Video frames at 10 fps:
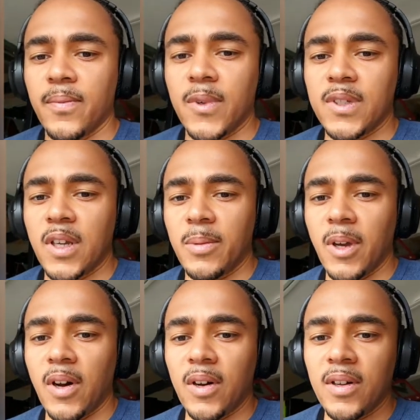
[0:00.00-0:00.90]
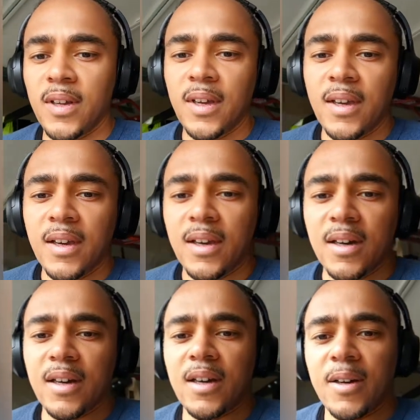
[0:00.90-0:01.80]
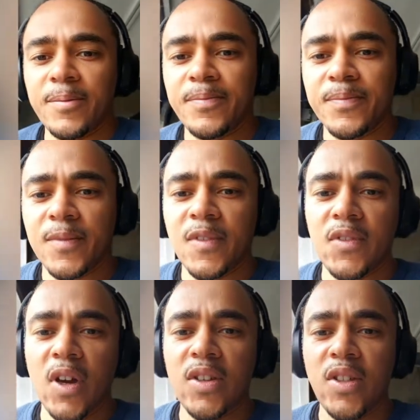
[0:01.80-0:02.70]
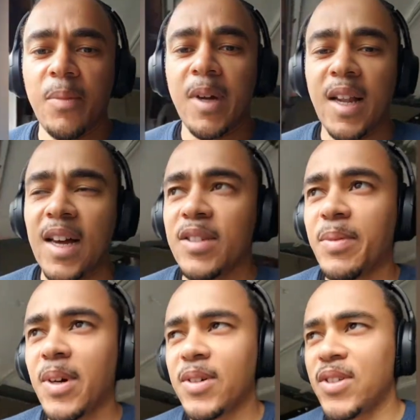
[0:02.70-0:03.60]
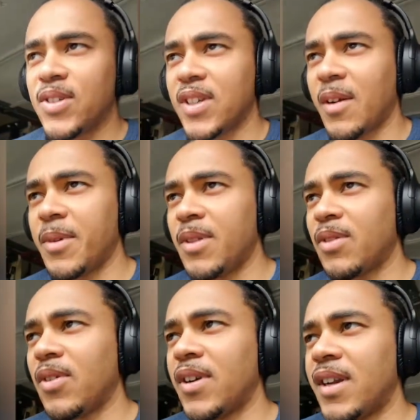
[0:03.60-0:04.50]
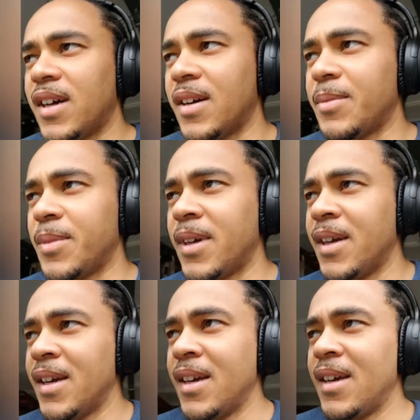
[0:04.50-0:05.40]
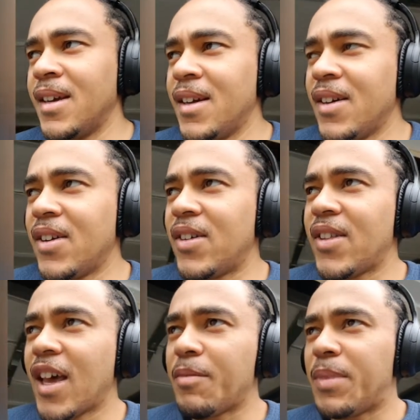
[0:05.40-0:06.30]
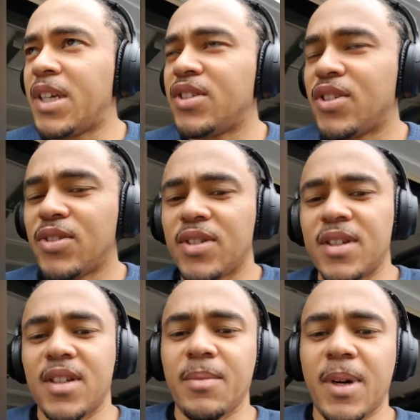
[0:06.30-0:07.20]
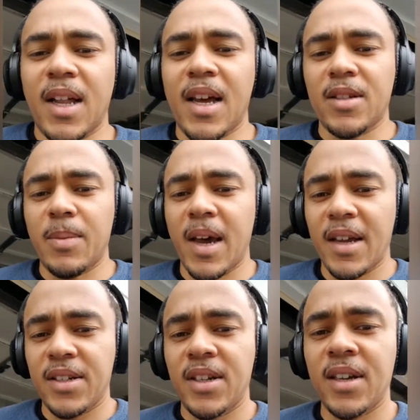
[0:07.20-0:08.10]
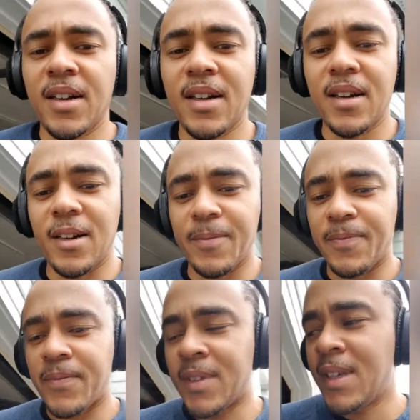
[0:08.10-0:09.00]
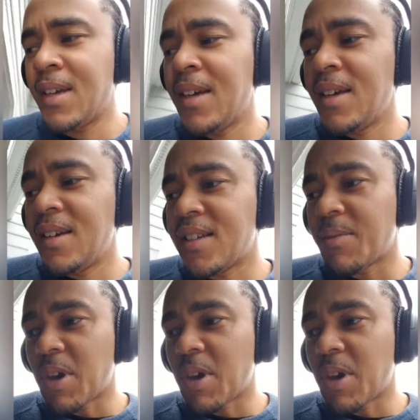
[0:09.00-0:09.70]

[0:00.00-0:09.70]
what's up, y'all? If y'all saw my last post, you saw me throwing all that beet juice into my last batch. Some of